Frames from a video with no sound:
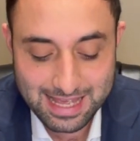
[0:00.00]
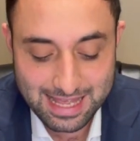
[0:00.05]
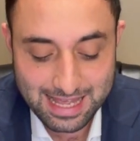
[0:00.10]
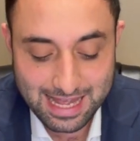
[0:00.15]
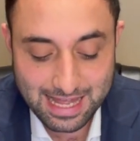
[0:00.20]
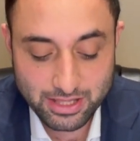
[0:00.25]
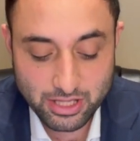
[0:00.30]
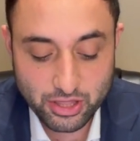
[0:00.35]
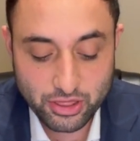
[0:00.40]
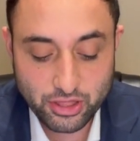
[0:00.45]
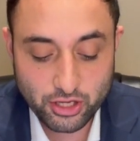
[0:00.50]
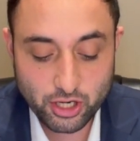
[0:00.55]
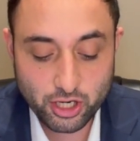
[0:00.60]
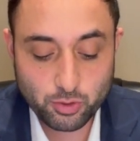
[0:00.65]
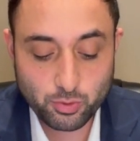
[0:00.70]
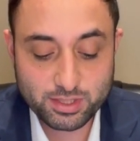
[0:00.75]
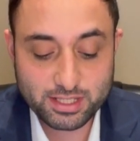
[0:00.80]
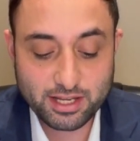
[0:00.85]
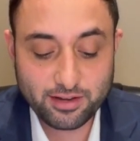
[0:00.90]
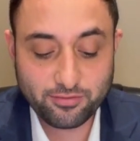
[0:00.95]
And the third
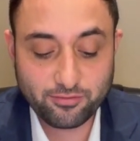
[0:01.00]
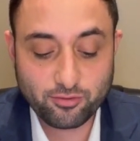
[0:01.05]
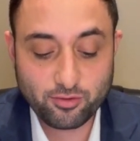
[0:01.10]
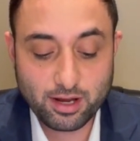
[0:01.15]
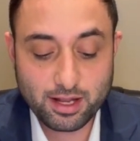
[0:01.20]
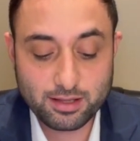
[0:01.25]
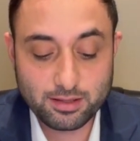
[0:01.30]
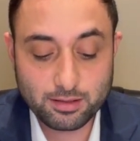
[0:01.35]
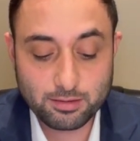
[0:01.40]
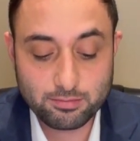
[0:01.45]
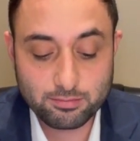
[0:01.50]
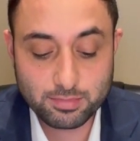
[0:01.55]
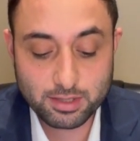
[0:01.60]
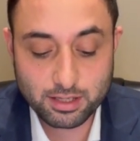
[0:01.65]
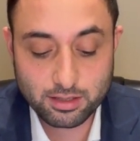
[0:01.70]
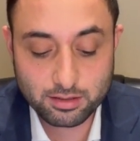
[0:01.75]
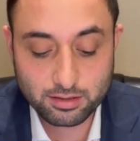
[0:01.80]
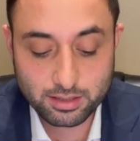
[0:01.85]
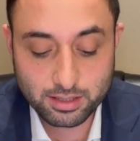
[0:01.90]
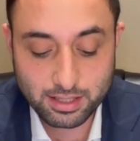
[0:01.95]
was a friend
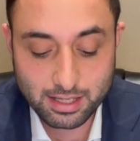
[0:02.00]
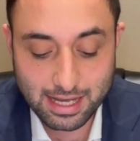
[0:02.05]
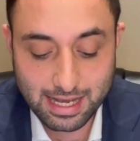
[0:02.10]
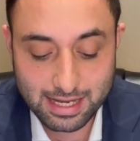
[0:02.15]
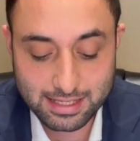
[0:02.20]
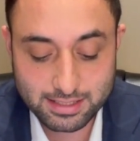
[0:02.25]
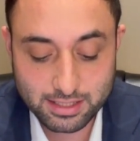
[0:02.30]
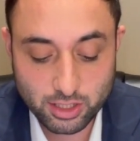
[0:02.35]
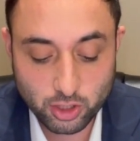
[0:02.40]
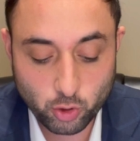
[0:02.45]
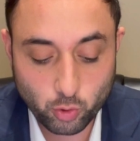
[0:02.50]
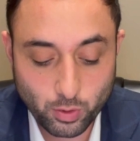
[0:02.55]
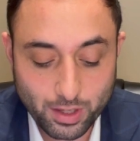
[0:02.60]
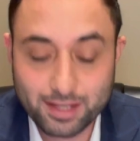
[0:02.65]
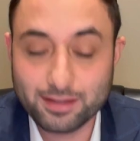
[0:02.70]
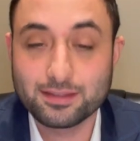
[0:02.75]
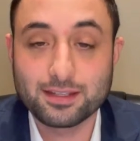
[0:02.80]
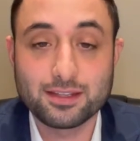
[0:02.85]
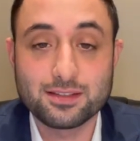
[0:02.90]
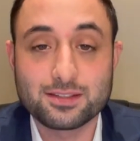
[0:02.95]
merely as an
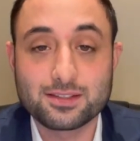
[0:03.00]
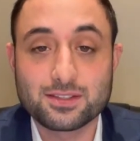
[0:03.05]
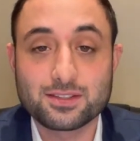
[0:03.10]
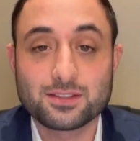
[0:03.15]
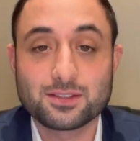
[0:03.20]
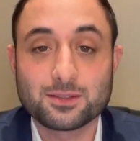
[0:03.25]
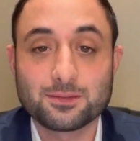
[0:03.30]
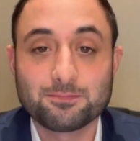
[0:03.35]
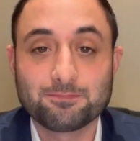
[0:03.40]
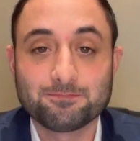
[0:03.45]
acquaintance.